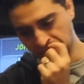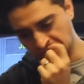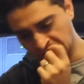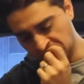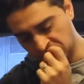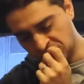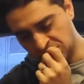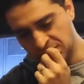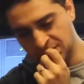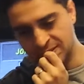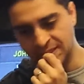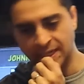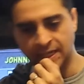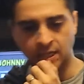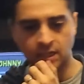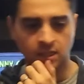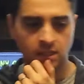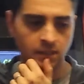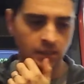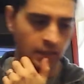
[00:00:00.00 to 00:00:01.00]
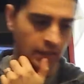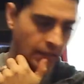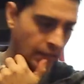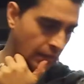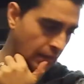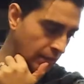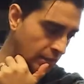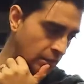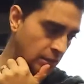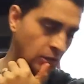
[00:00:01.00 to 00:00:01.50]
she's like,
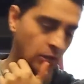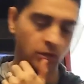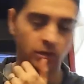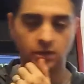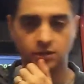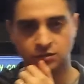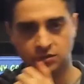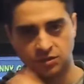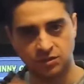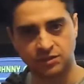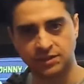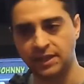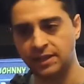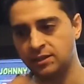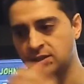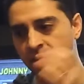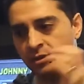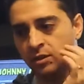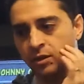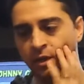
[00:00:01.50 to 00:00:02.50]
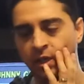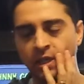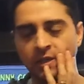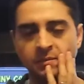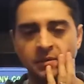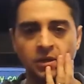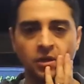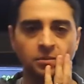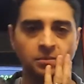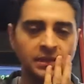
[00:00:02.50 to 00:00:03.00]
I'm going to
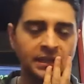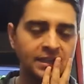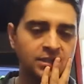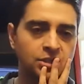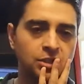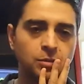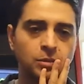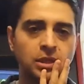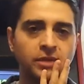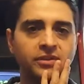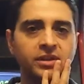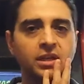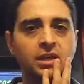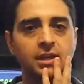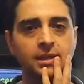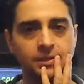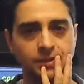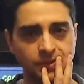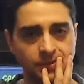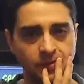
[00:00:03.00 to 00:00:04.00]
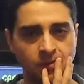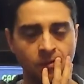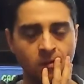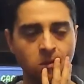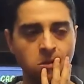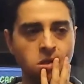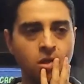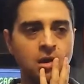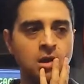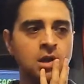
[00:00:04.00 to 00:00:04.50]
be home late, do whatever you got to do.
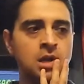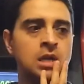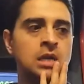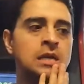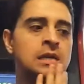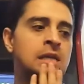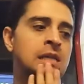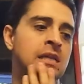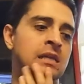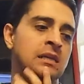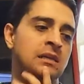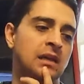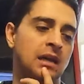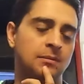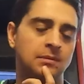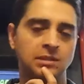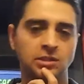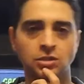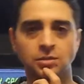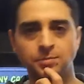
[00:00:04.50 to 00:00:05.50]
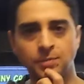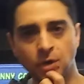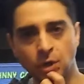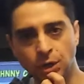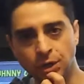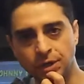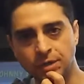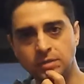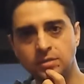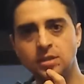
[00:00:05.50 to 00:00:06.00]
I'm a little
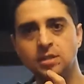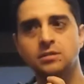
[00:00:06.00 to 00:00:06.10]
bored.